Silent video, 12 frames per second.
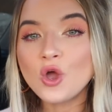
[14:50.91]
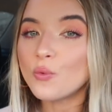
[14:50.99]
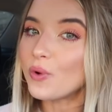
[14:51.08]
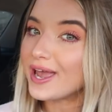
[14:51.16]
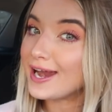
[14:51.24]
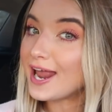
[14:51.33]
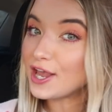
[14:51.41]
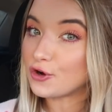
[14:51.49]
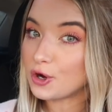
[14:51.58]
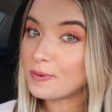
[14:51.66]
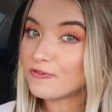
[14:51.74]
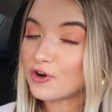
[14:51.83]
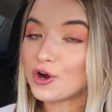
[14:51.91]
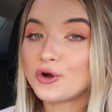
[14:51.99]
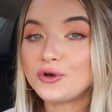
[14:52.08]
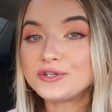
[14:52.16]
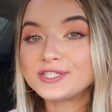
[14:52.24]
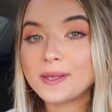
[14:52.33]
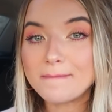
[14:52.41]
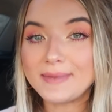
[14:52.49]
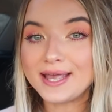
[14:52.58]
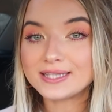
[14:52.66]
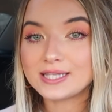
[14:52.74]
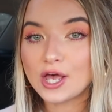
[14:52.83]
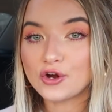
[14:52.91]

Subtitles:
when a group of girls meets